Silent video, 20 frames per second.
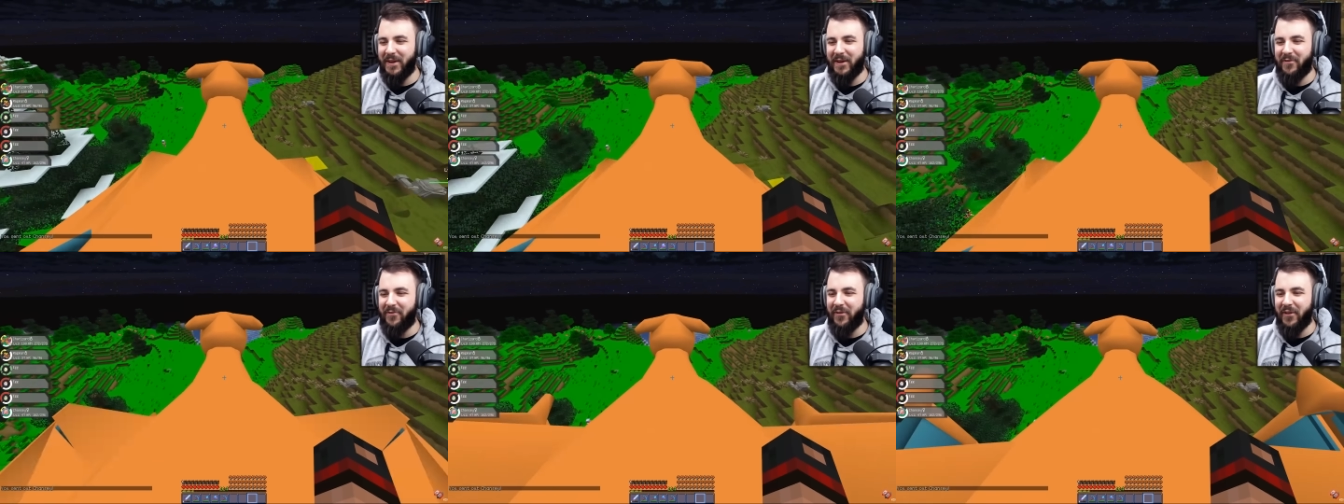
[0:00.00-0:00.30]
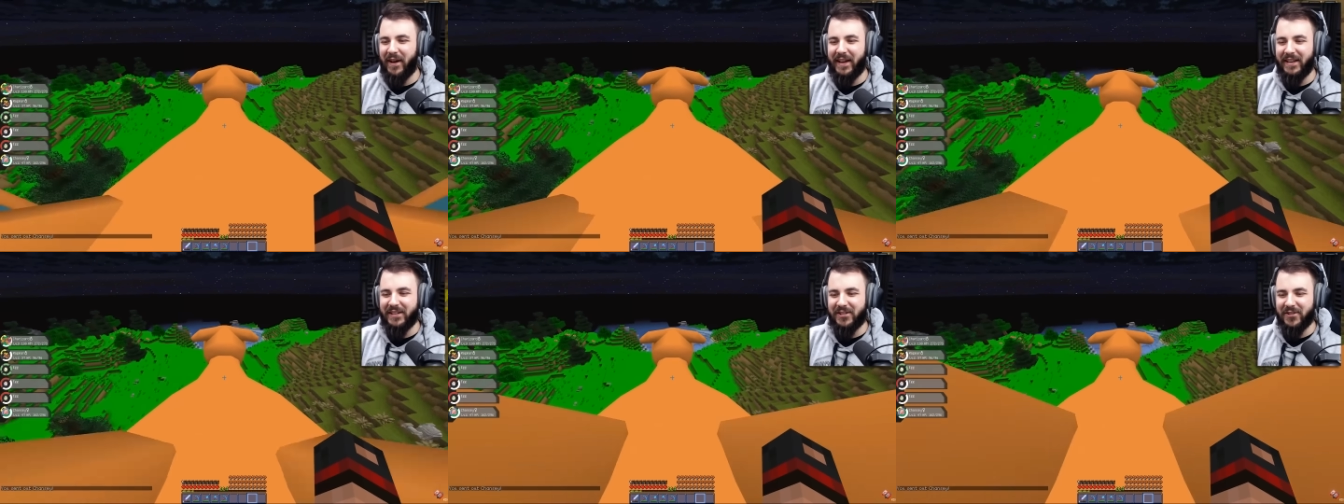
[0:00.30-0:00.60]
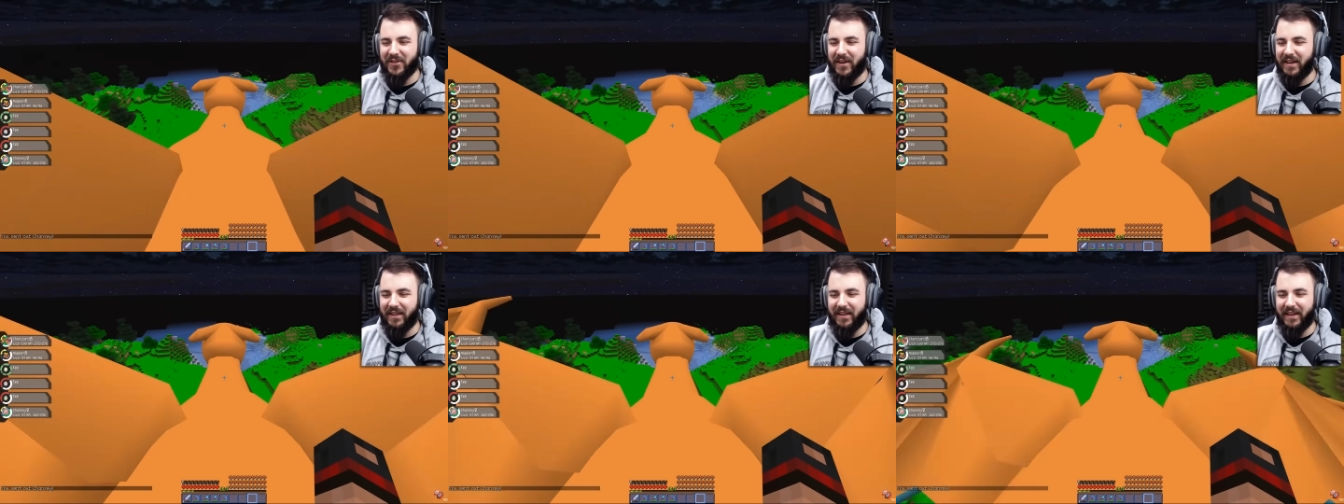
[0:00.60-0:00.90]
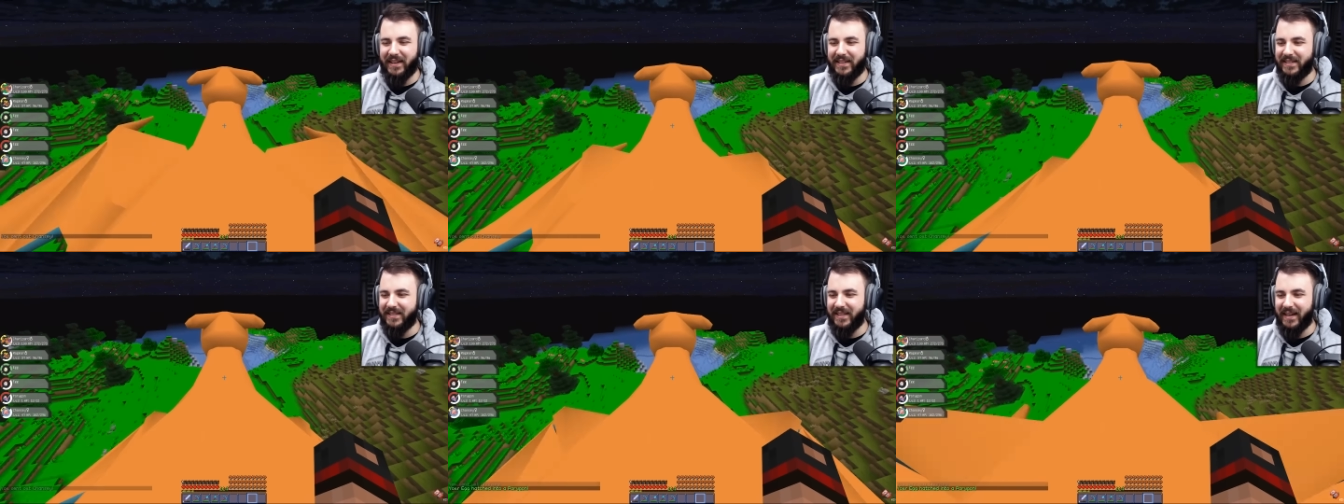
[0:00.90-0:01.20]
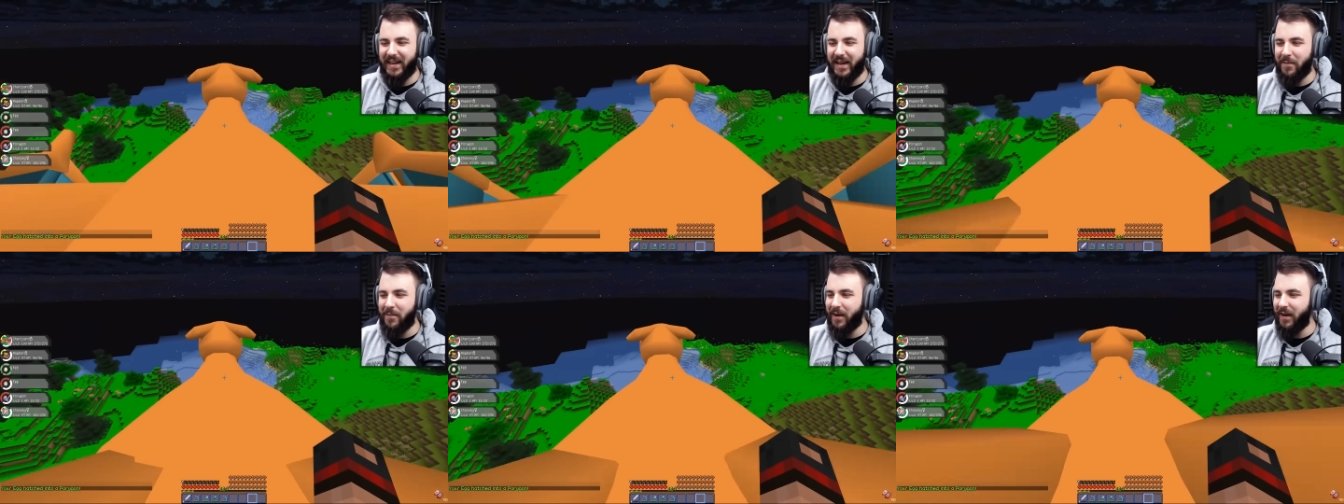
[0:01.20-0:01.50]
to fly in straight lines
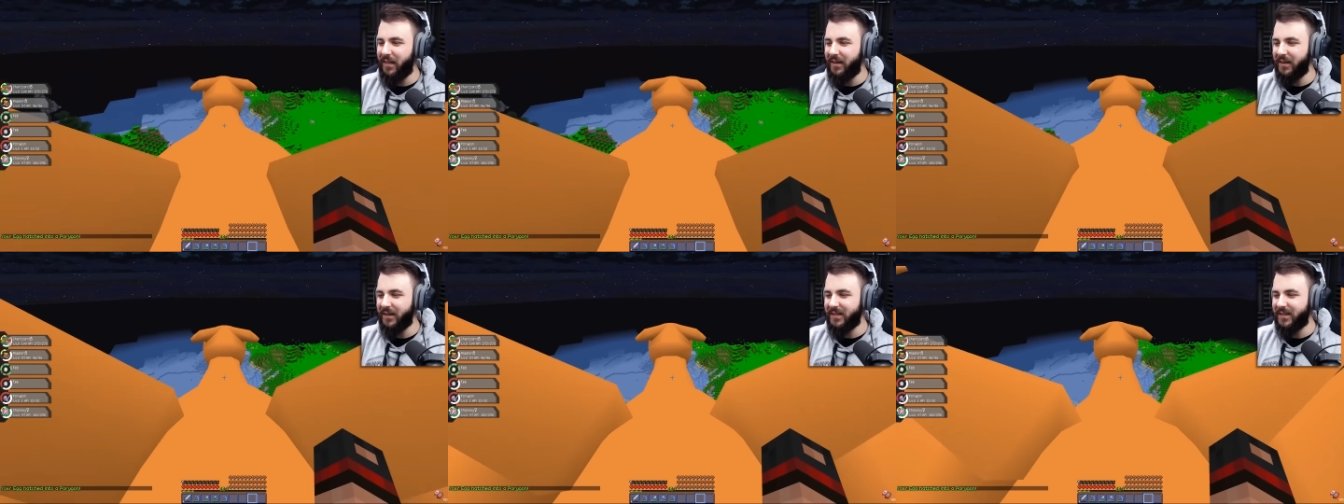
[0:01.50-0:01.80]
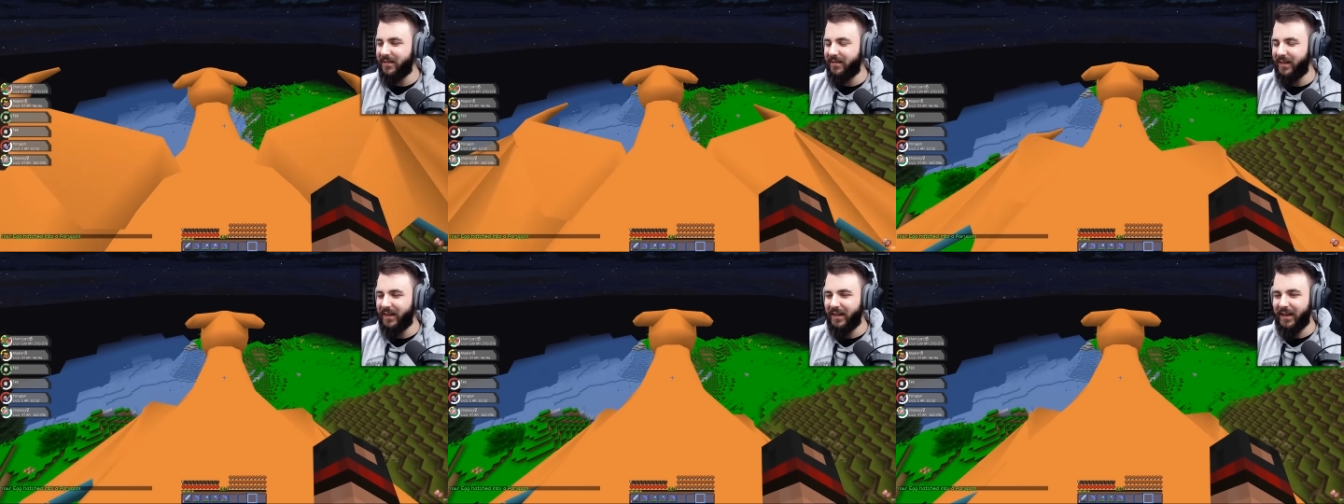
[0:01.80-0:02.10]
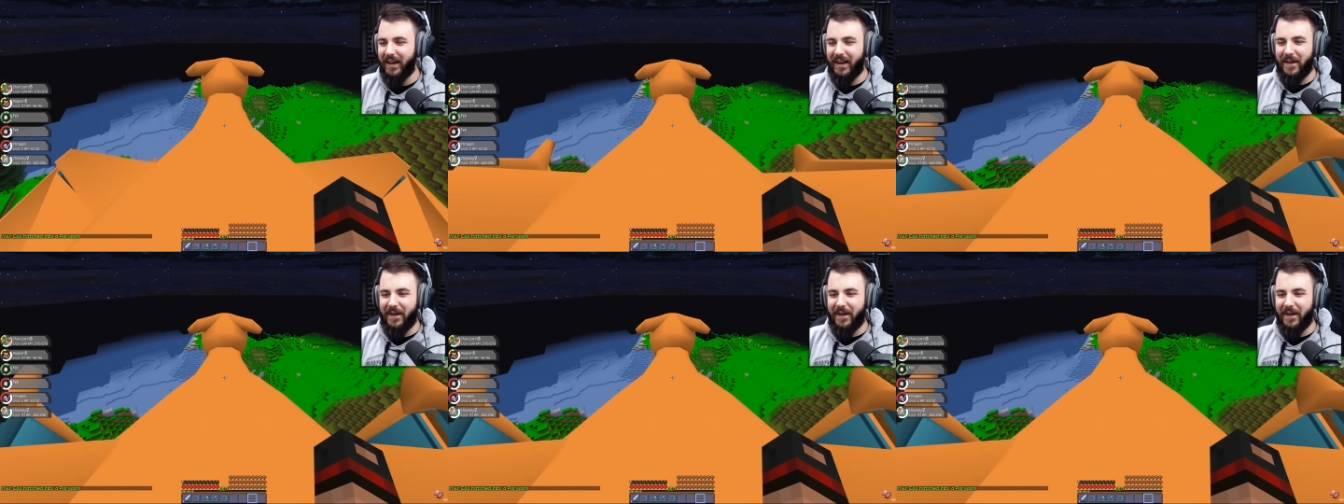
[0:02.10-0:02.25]
today by the looks of it.